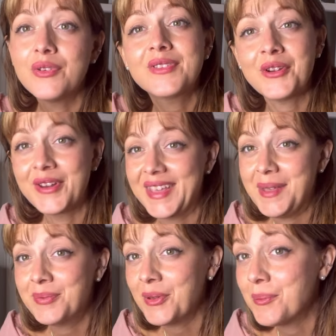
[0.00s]
It's already
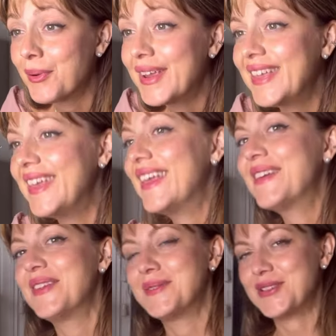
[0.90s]
keeps on breaking
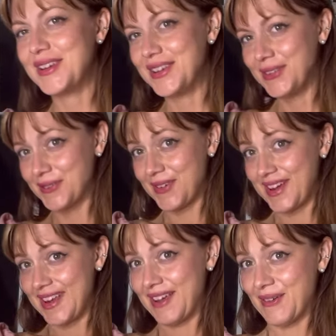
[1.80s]
while I'm trying to use it right
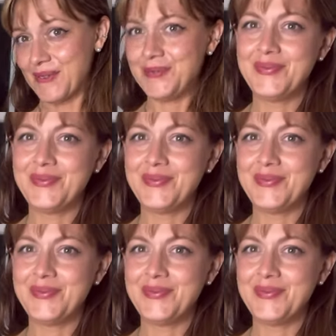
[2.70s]
now.